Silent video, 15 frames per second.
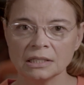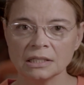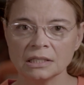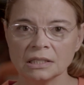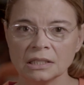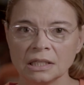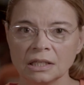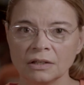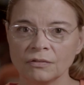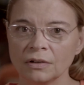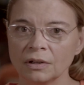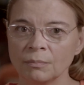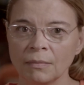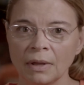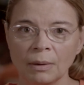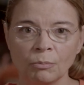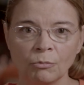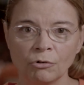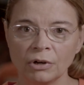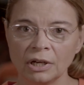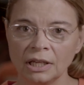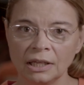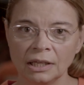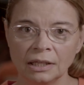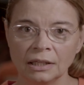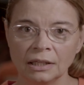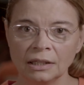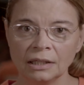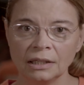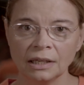to see if a memory
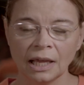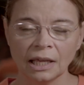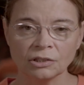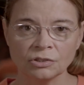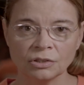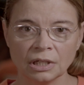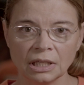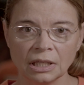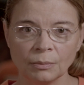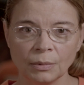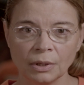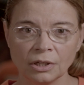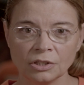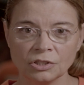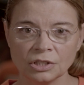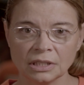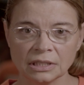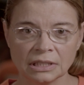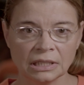naturally emerges.